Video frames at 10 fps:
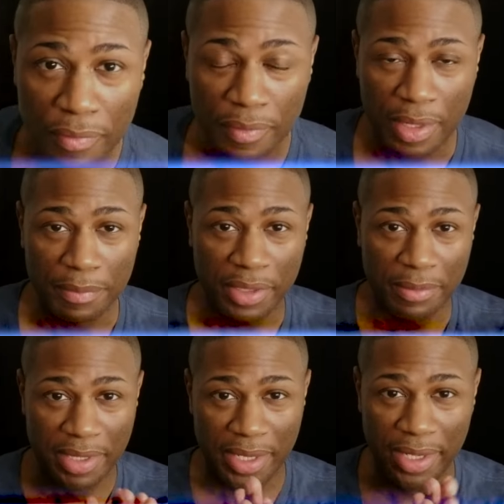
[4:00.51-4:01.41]
I put it in
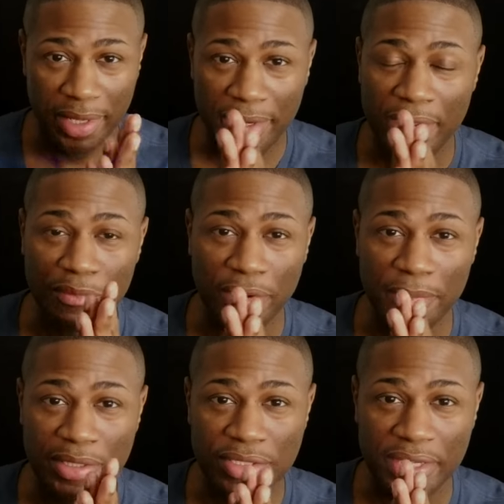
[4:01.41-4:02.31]
my hand, I rub
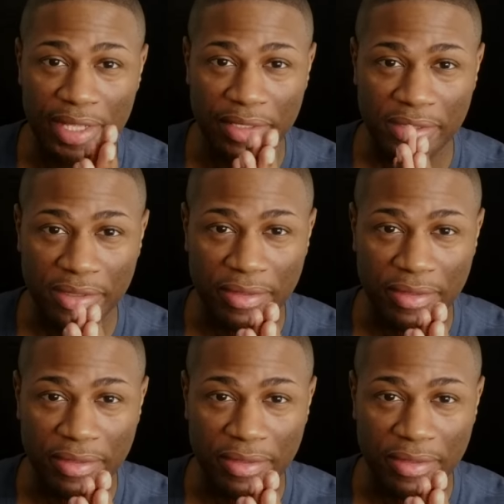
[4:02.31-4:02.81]
it together,